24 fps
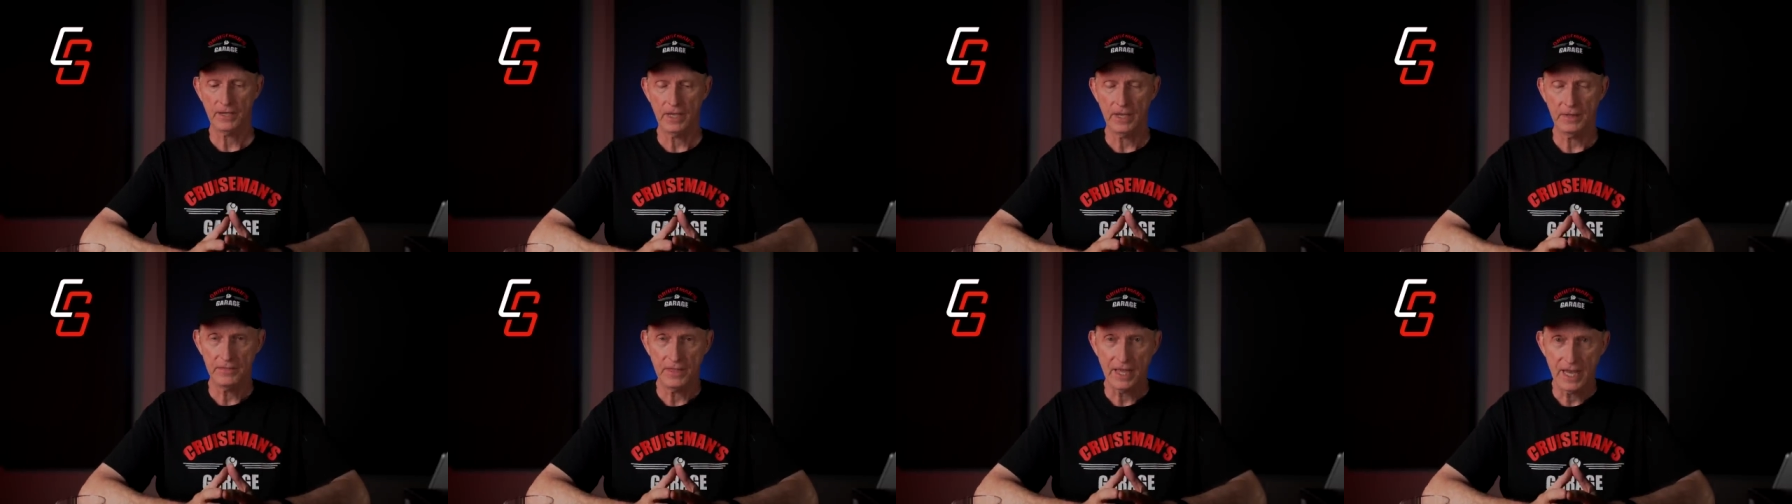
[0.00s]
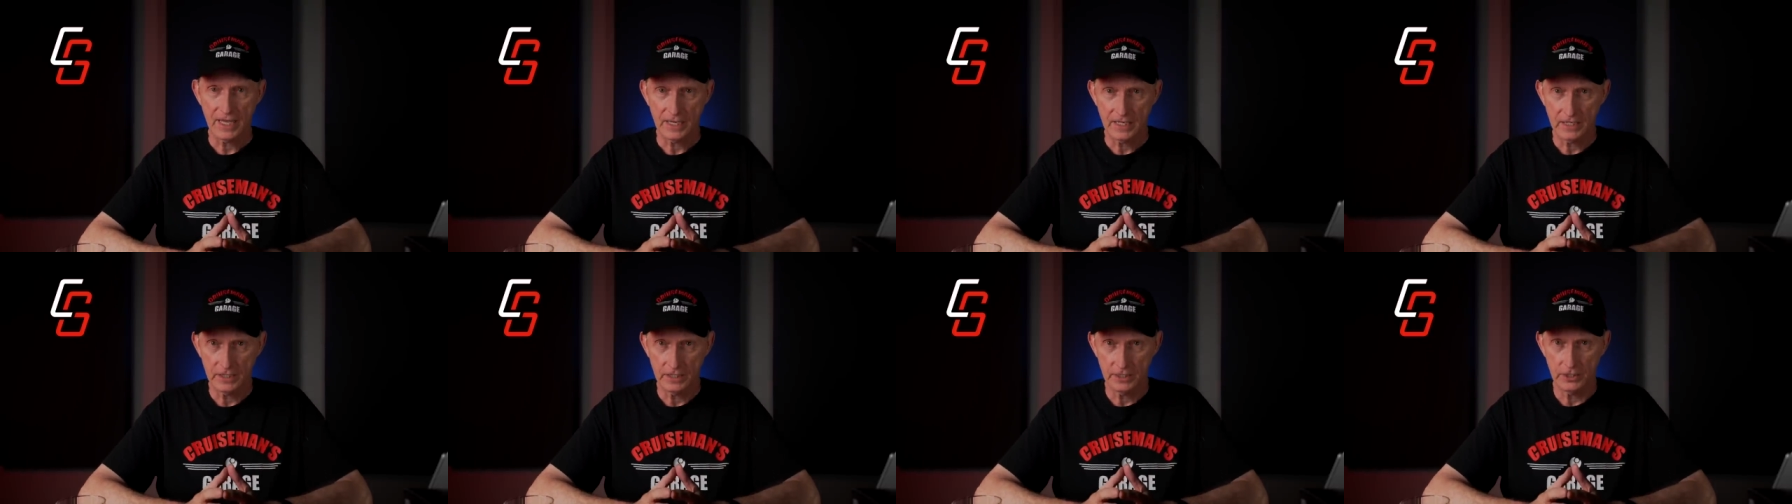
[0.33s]
and
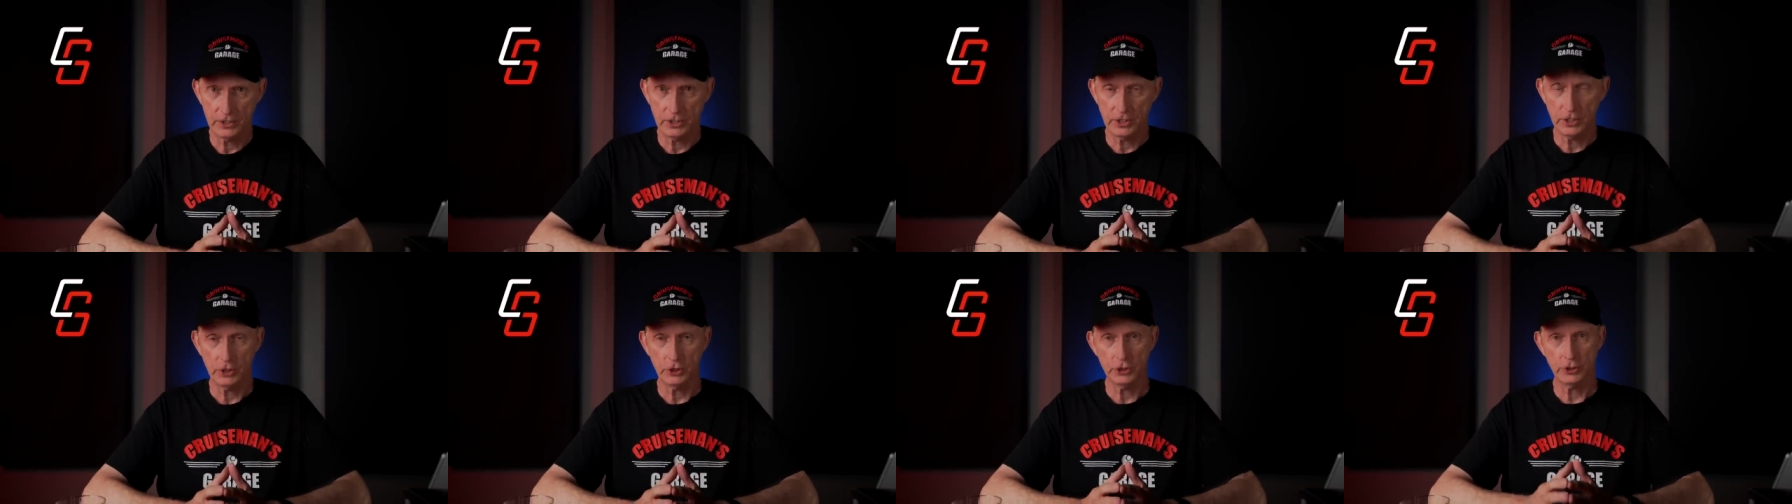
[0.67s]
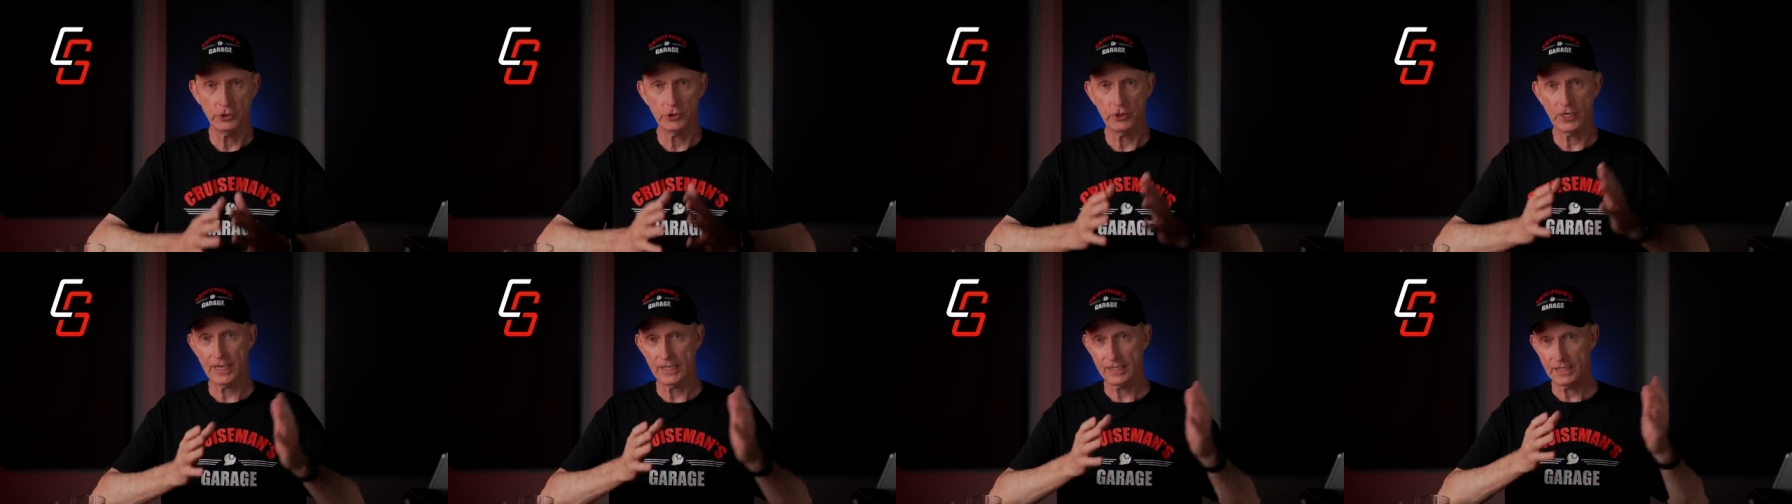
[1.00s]
that is
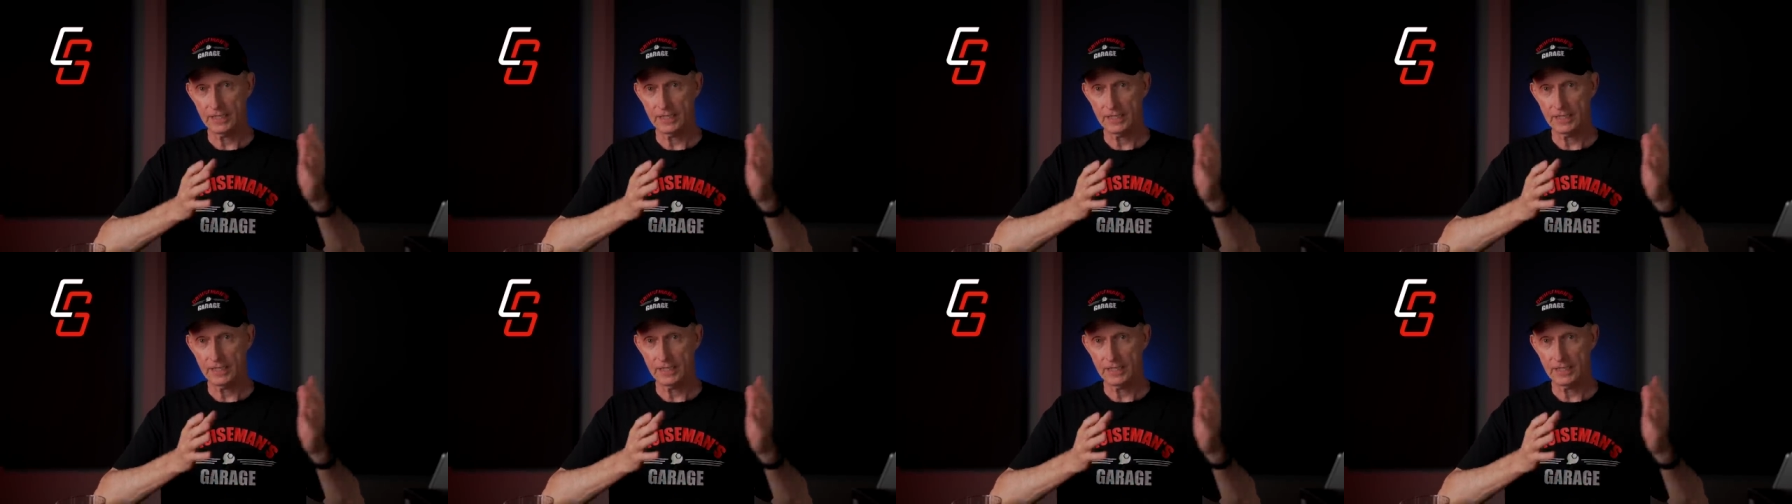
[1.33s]
should I